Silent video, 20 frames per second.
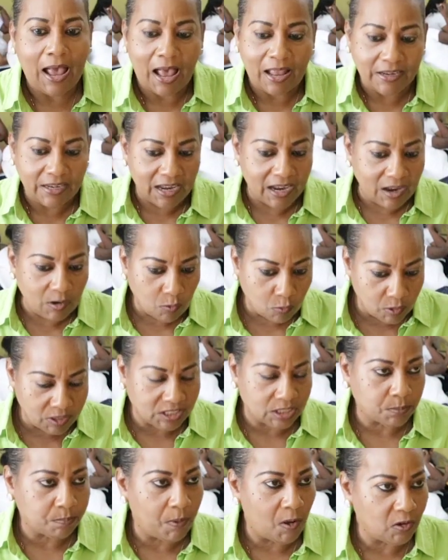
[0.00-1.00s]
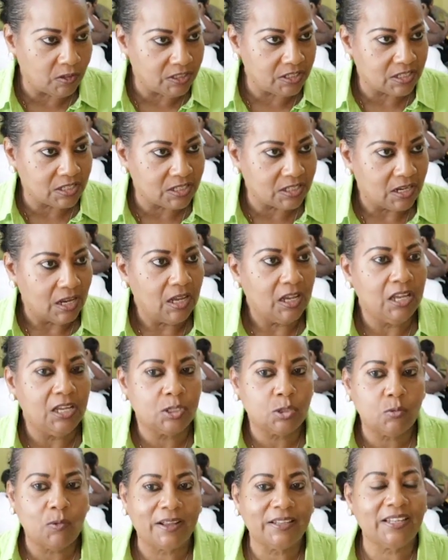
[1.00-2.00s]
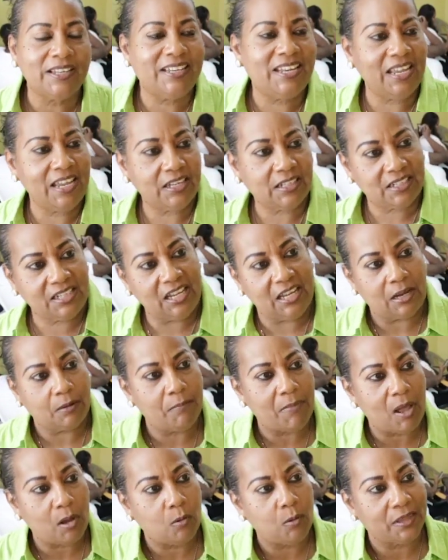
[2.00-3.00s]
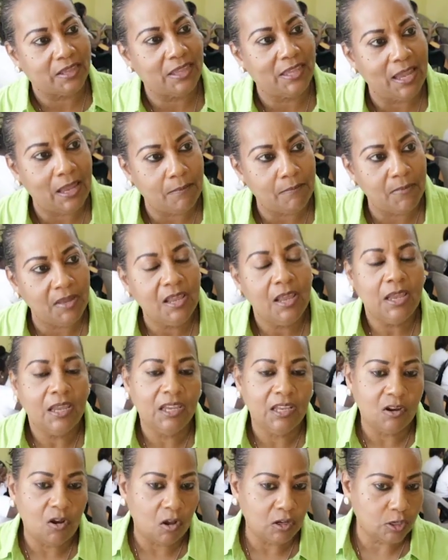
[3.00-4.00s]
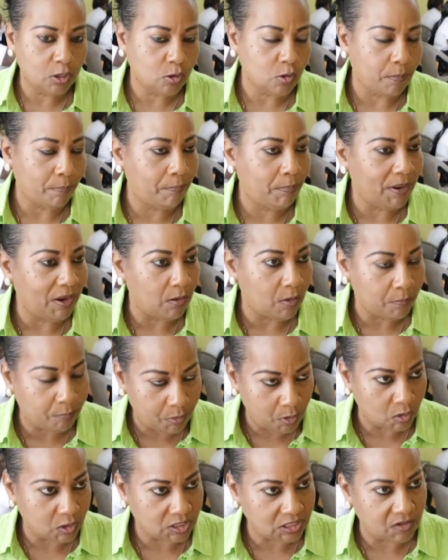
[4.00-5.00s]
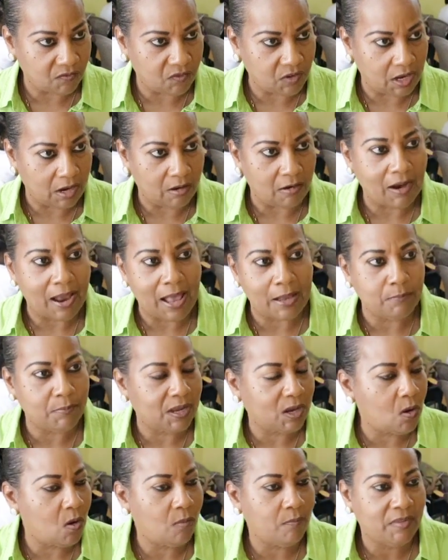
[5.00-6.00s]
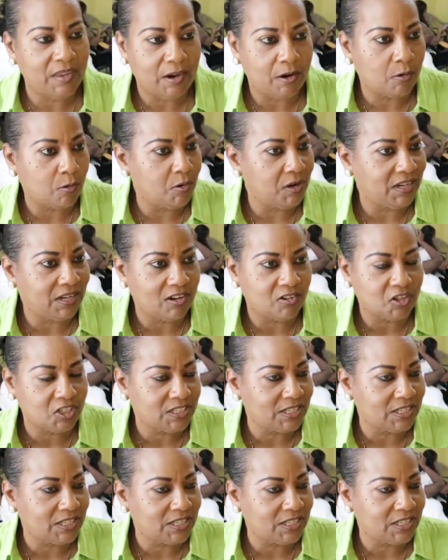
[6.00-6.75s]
and the response is what they take back with them in order to per persevere and become their greater